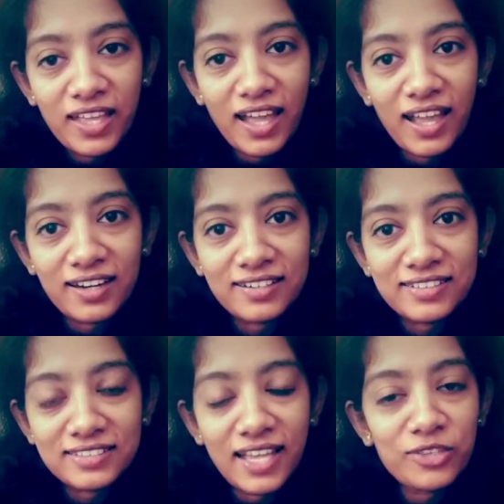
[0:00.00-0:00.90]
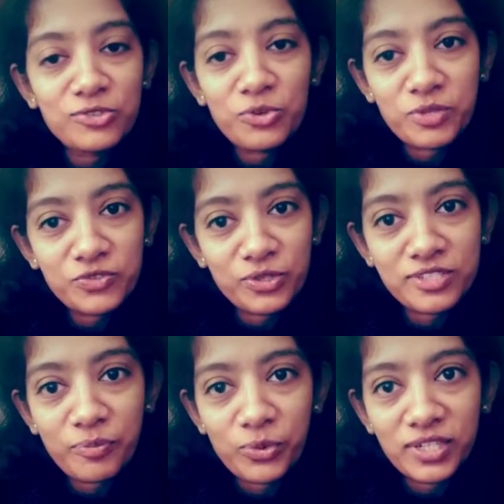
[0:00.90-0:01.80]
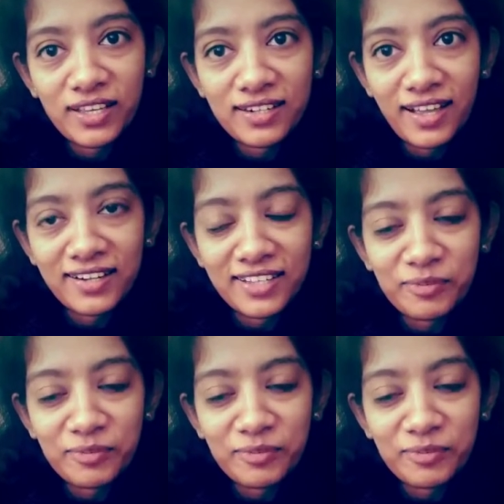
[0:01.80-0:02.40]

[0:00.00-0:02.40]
And thank you so much for supporting and guiding